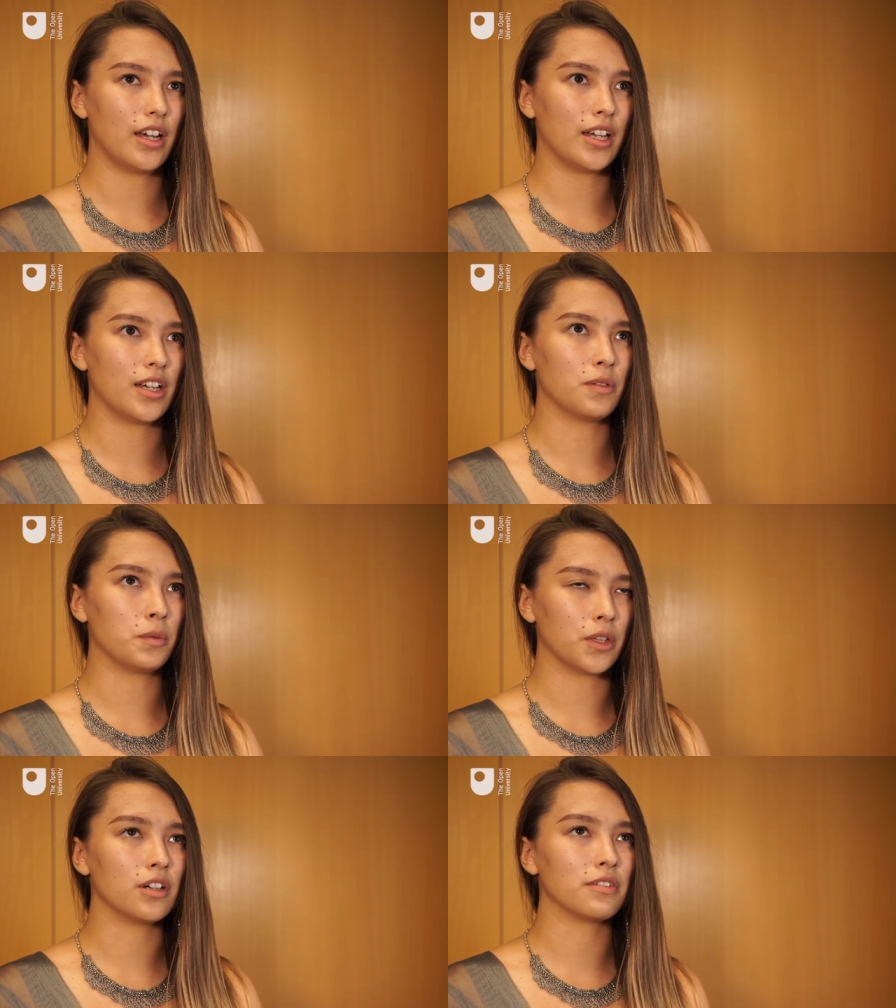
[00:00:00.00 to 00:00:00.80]
it
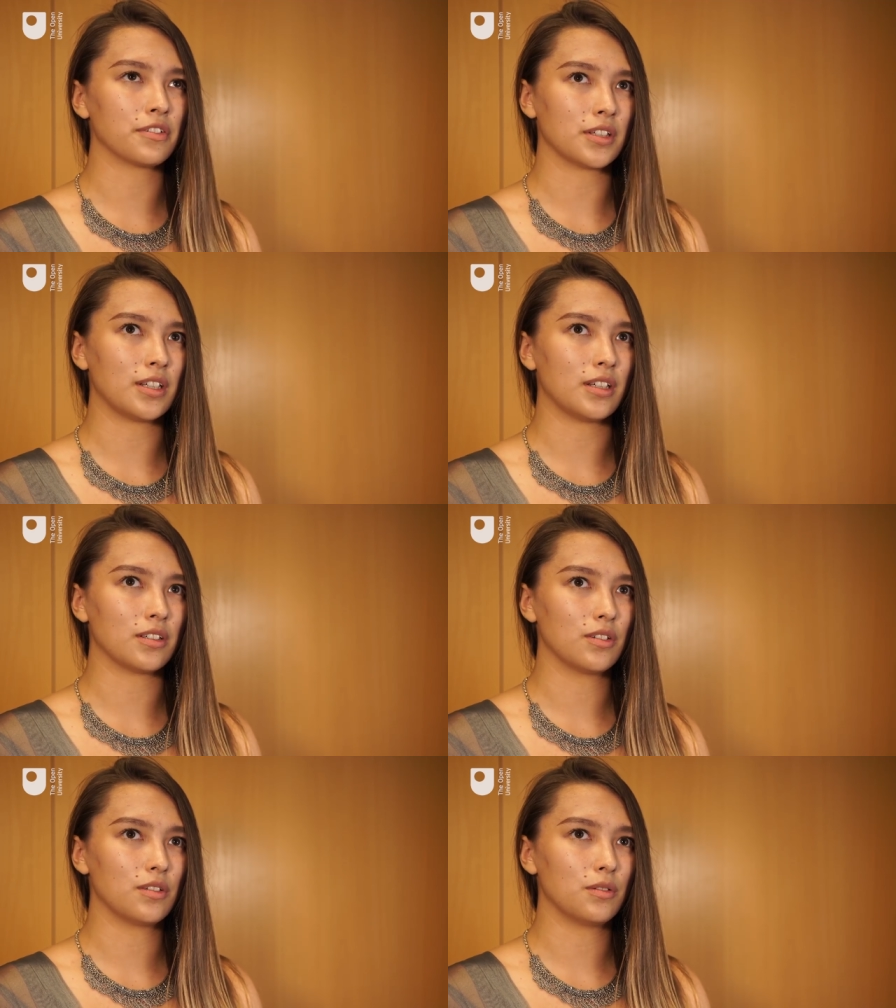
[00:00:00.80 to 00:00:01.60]
will
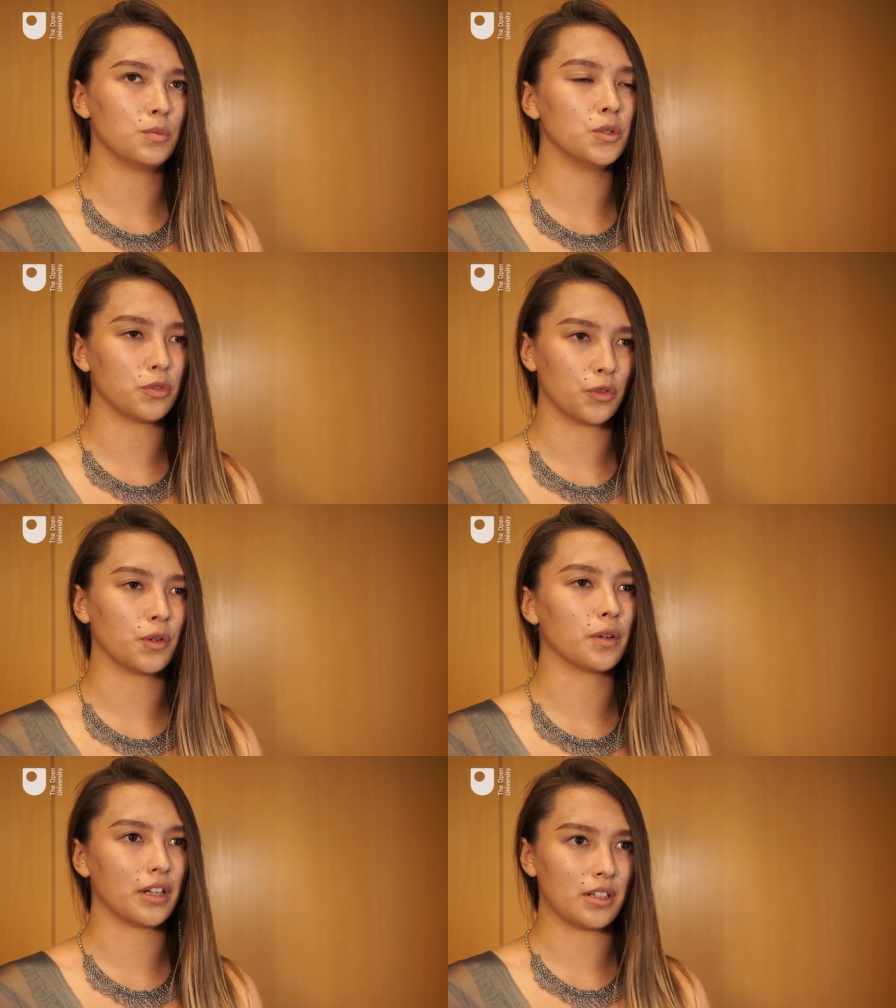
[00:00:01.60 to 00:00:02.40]
hopefully move
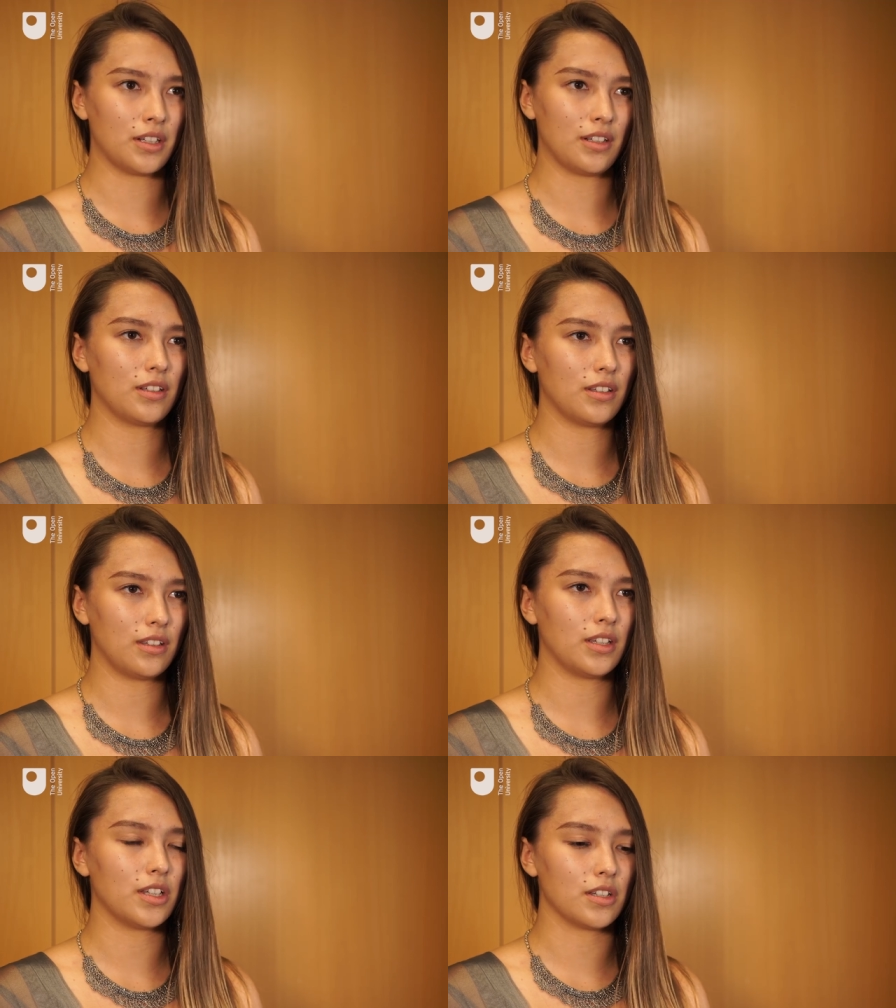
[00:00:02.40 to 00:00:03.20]
forward
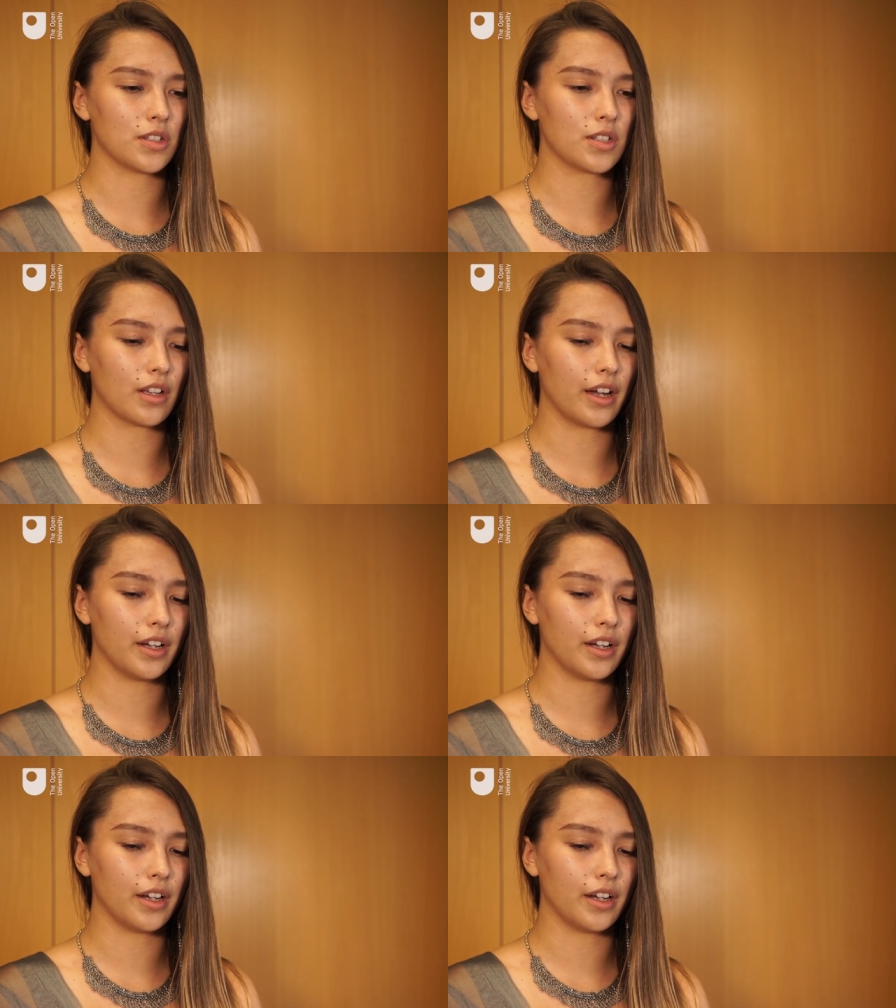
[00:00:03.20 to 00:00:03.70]
these,